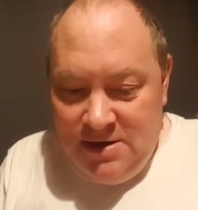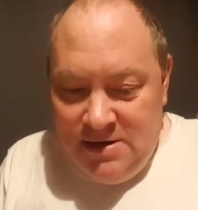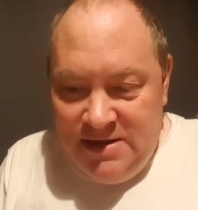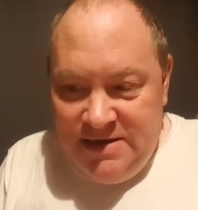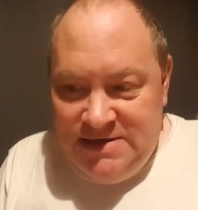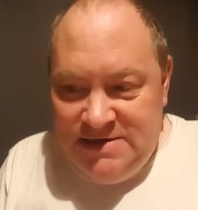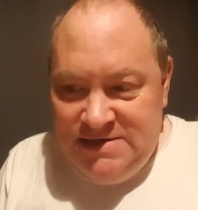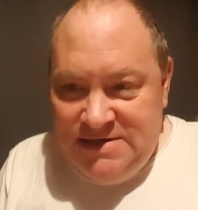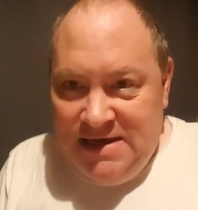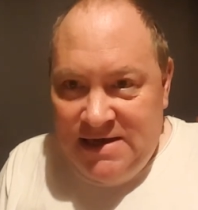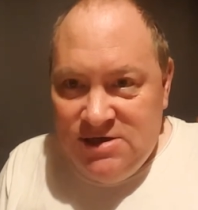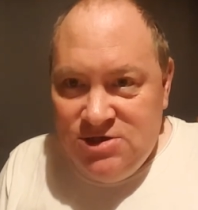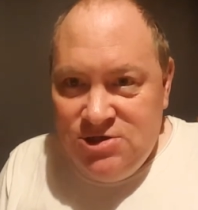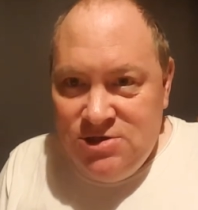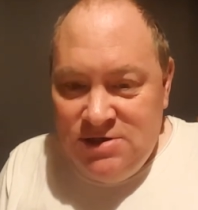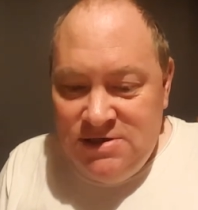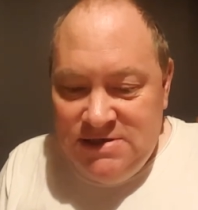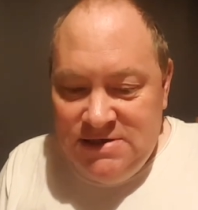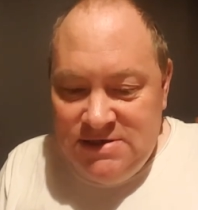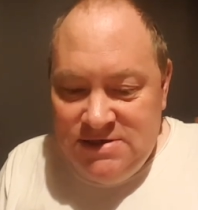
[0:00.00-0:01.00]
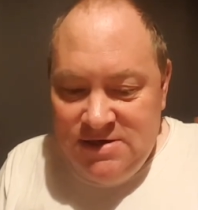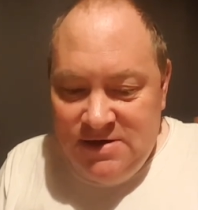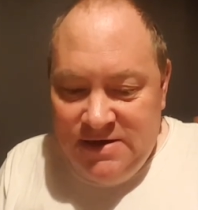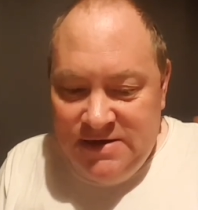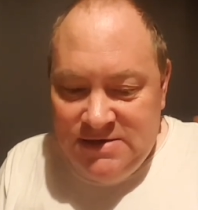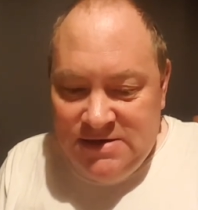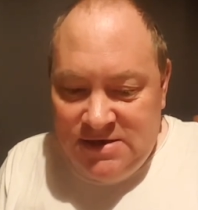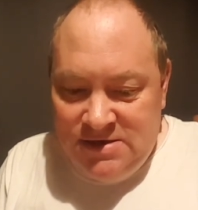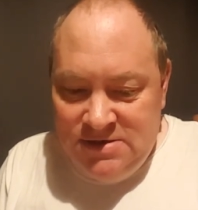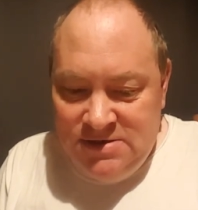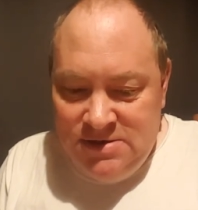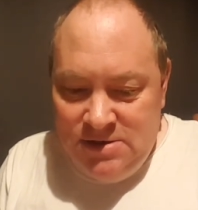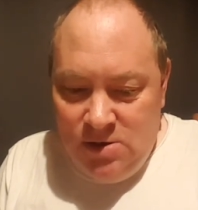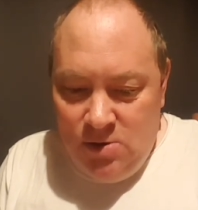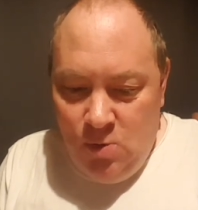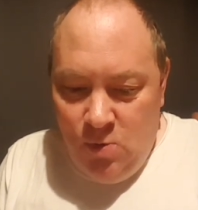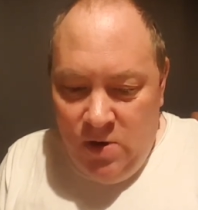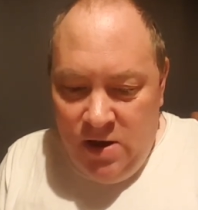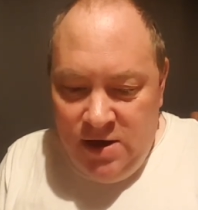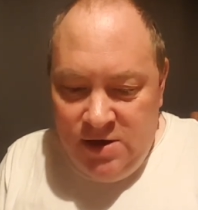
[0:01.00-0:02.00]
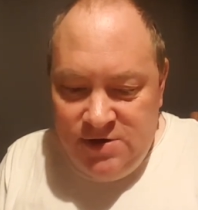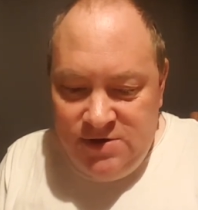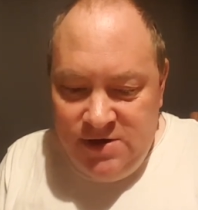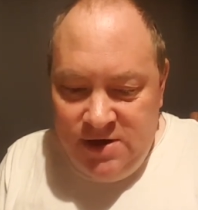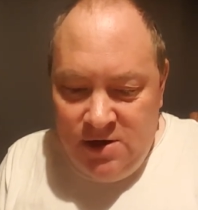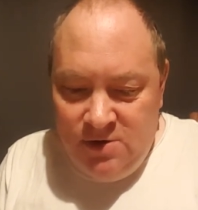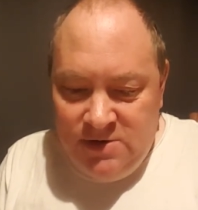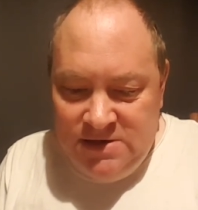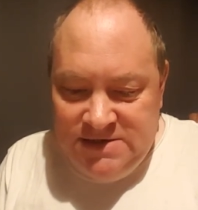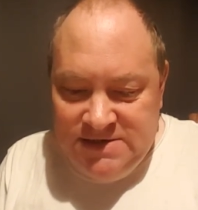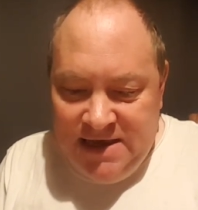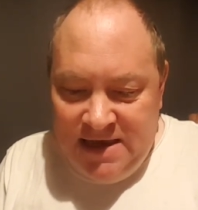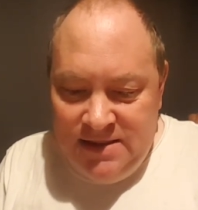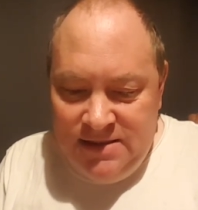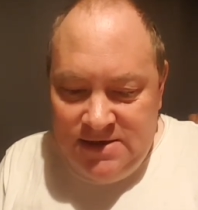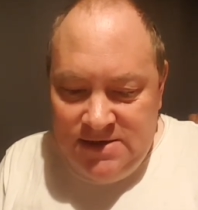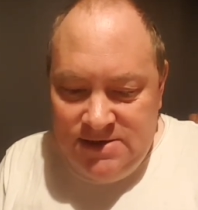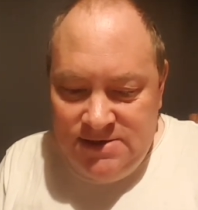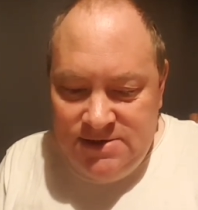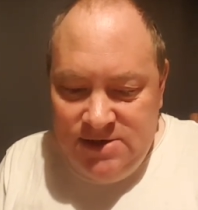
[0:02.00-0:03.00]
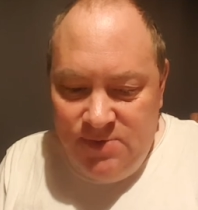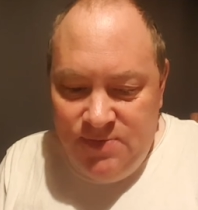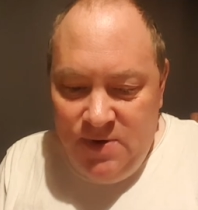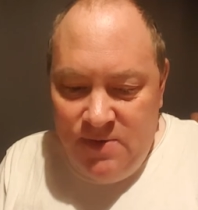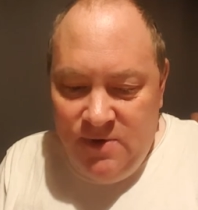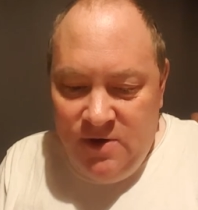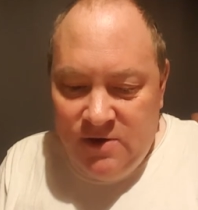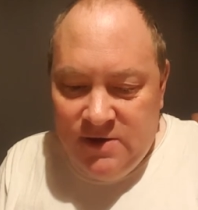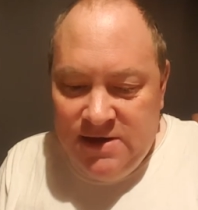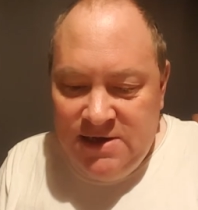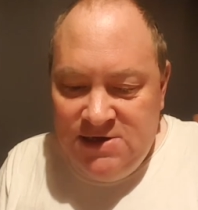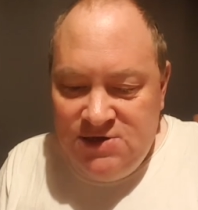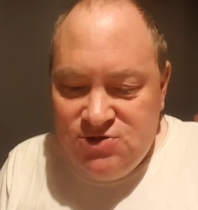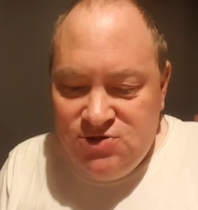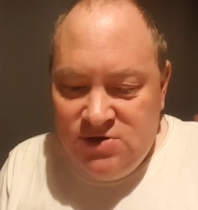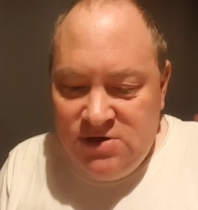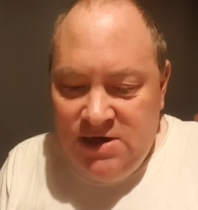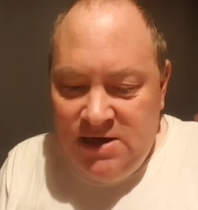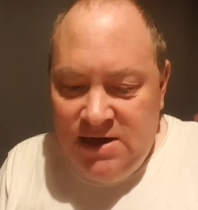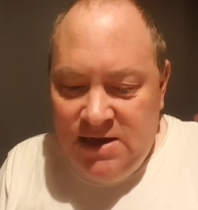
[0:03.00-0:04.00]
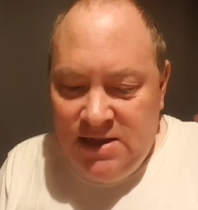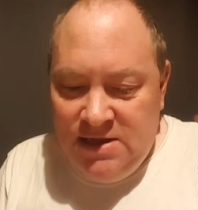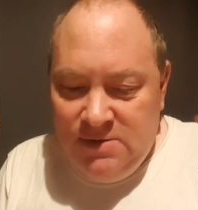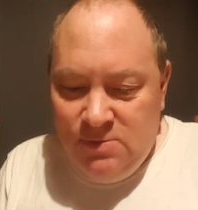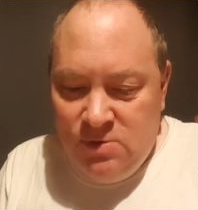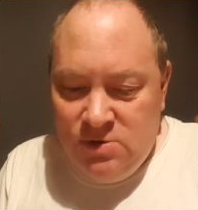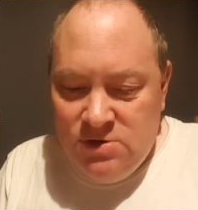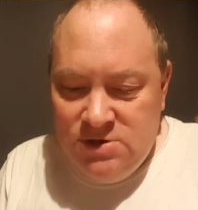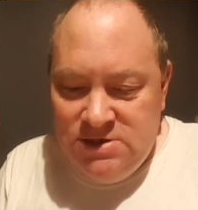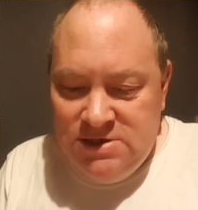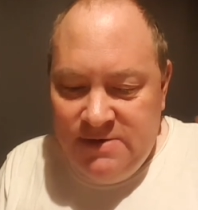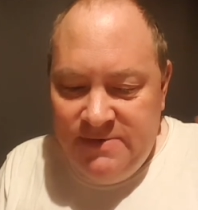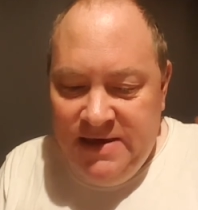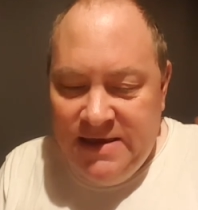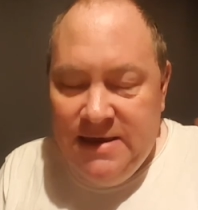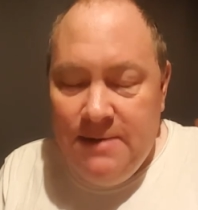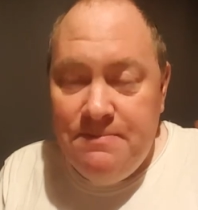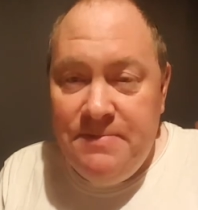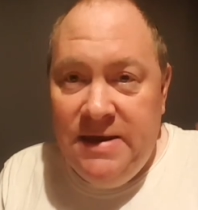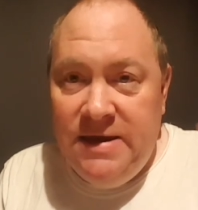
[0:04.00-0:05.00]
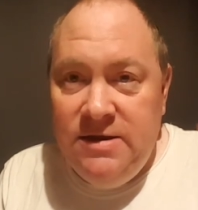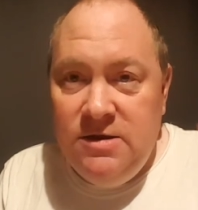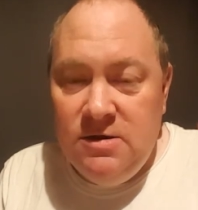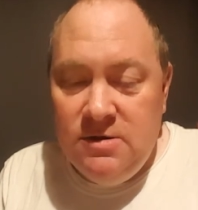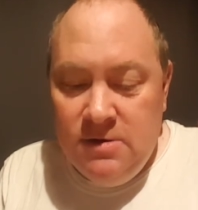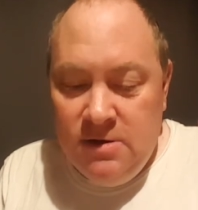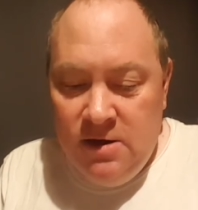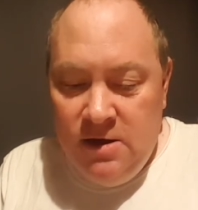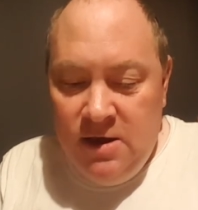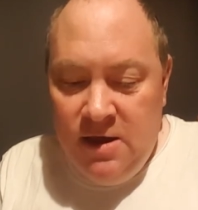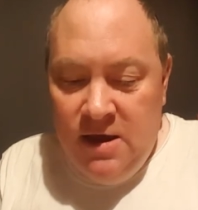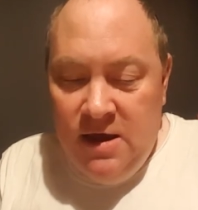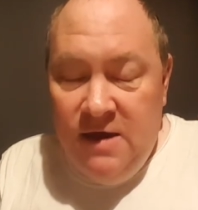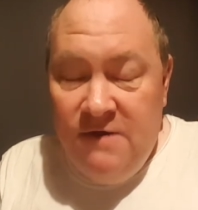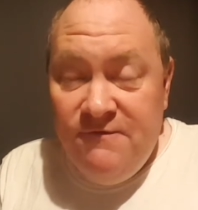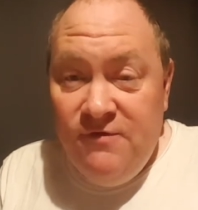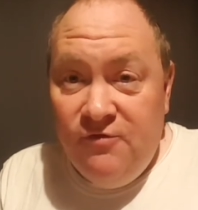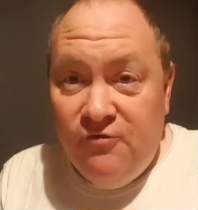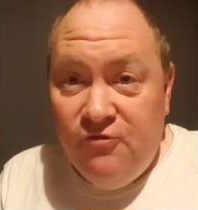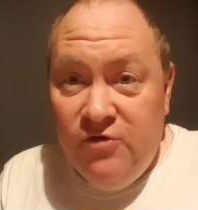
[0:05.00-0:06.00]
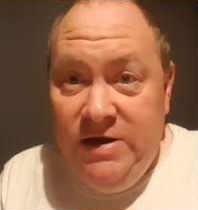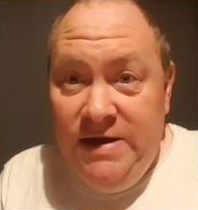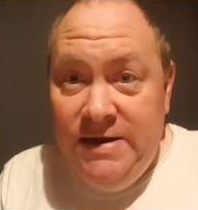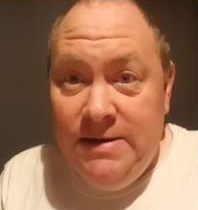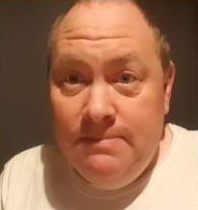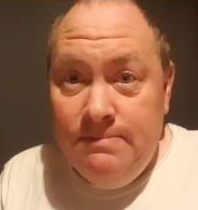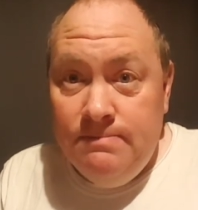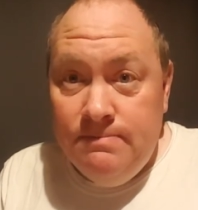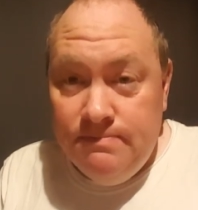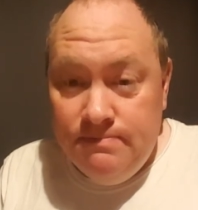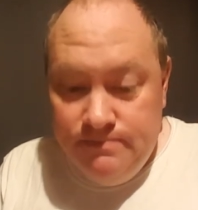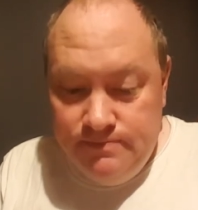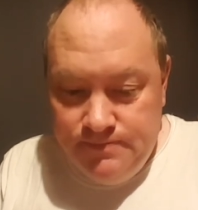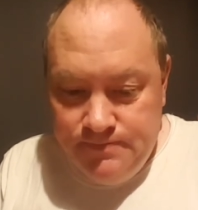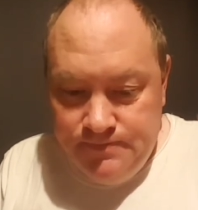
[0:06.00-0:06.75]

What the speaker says: This section is entitled, "Why Do I Always Get the Supermarket Trolley That Wants to Make a Bid for Freedom?"